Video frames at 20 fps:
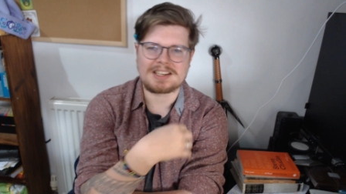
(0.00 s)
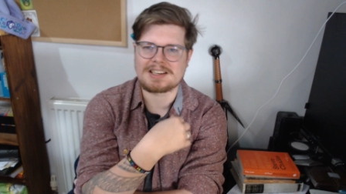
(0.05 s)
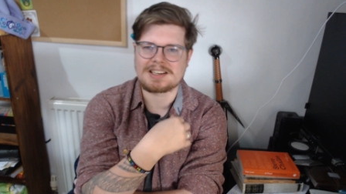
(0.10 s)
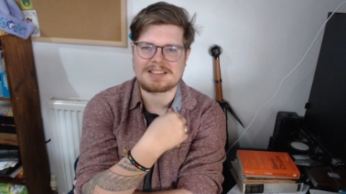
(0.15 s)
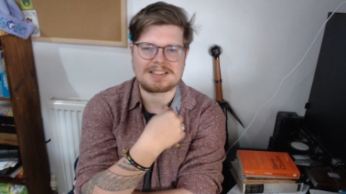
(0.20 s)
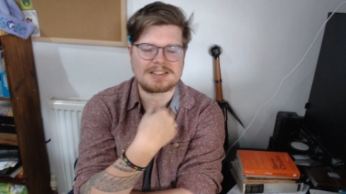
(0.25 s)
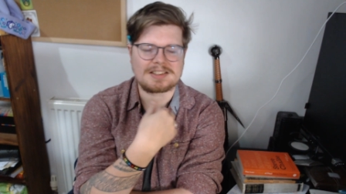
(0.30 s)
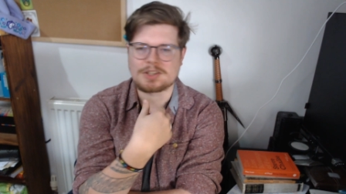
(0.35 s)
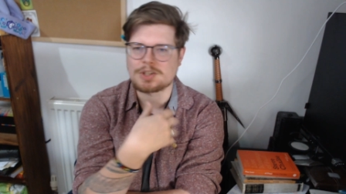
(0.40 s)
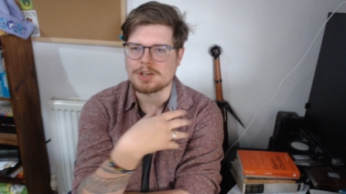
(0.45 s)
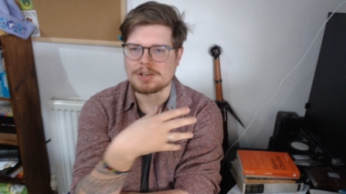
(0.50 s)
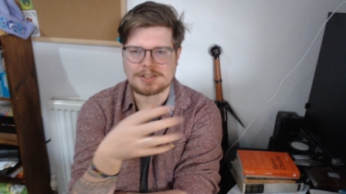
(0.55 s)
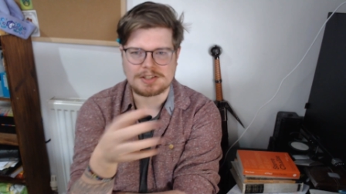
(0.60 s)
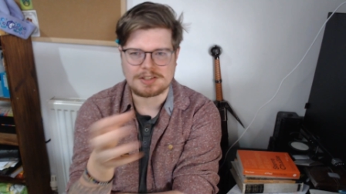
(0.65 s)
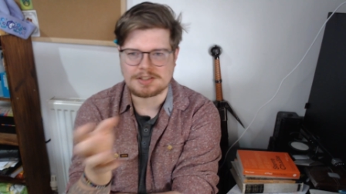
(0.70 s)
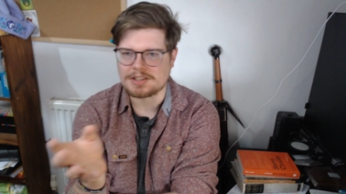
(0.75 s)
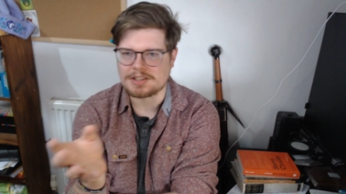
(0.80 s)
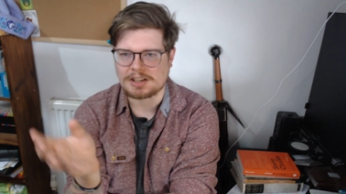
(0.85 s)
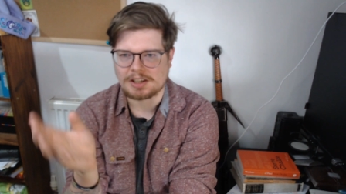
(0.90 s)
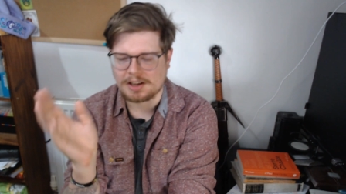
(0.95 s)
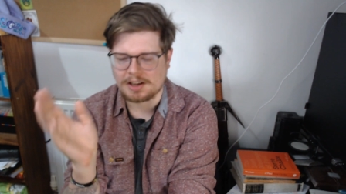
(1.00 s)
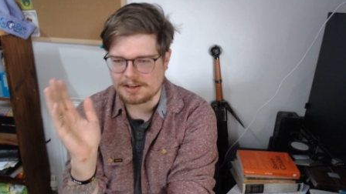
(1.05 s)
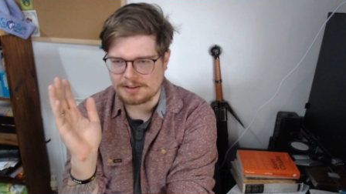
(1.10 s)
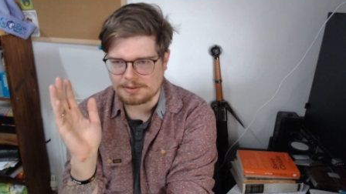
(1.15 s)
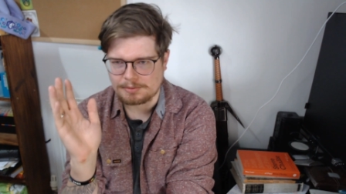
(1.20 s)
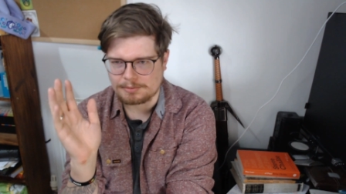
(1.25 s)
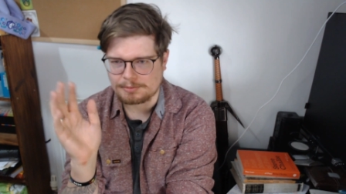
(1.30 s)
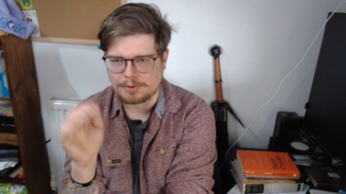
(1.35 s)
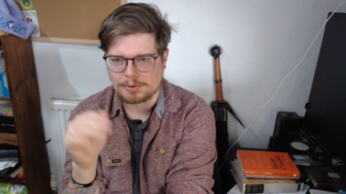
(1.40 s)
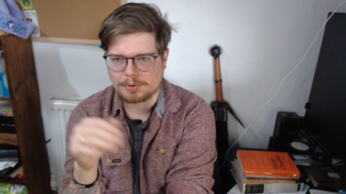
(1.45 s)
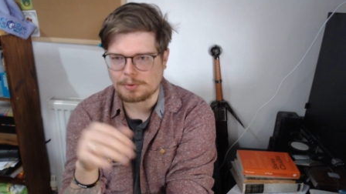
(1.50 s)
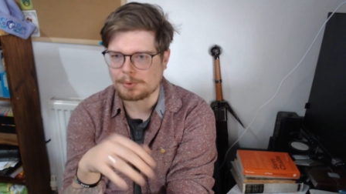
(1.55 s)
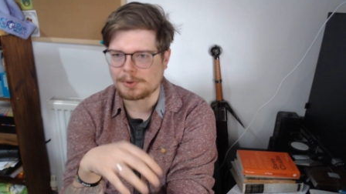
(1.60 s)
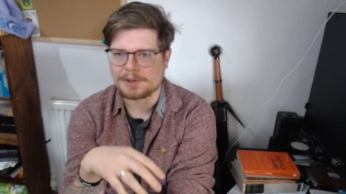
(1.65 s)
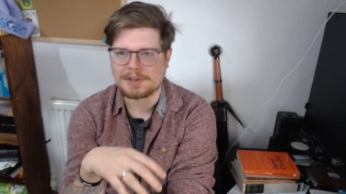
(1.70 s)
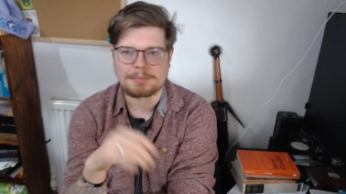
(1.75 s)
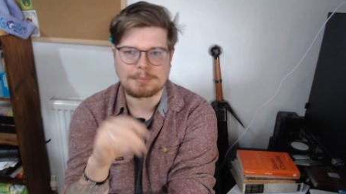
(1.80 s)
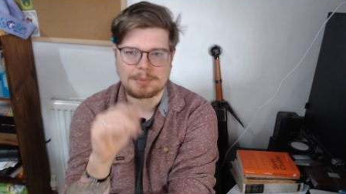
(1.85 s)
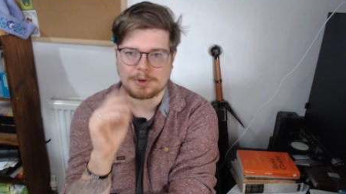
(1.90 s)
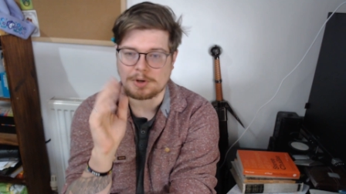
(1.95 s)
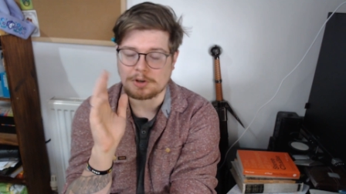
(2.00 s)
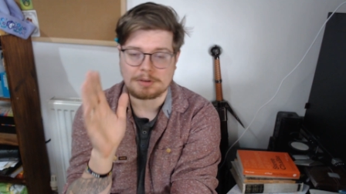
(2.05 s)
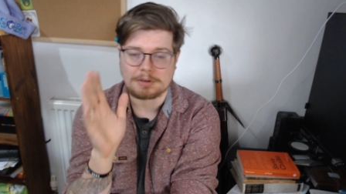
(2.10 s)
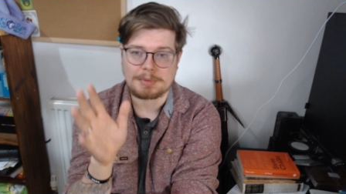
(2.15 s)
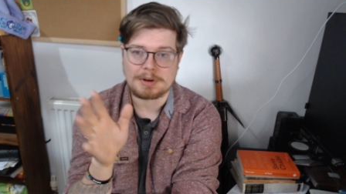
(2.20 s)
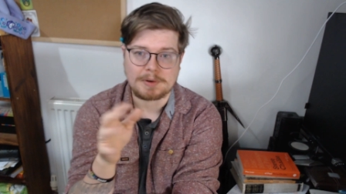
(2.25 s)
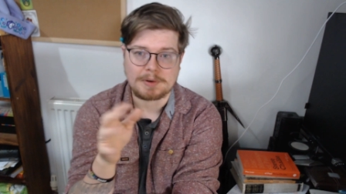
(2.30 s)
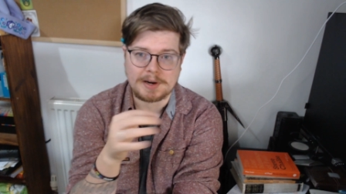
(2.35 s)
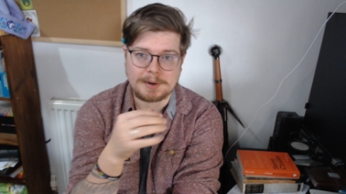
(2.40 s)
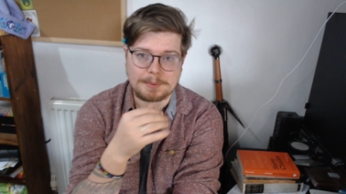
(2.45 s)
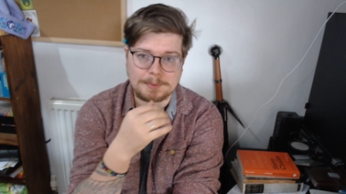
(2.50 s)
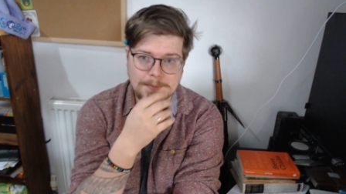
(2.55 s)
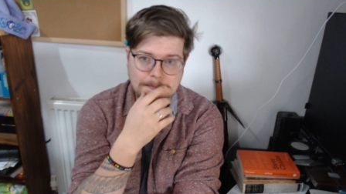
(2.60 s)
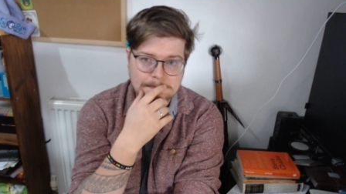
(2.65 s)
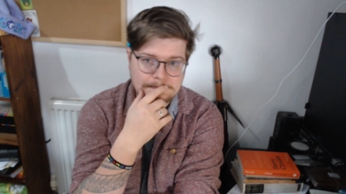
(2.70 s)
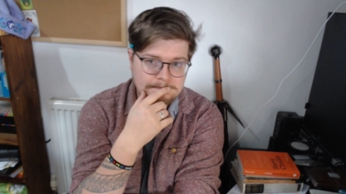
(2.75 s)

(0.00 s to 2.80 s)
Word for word: and the church is going to decline and fall, and we're not going to be around.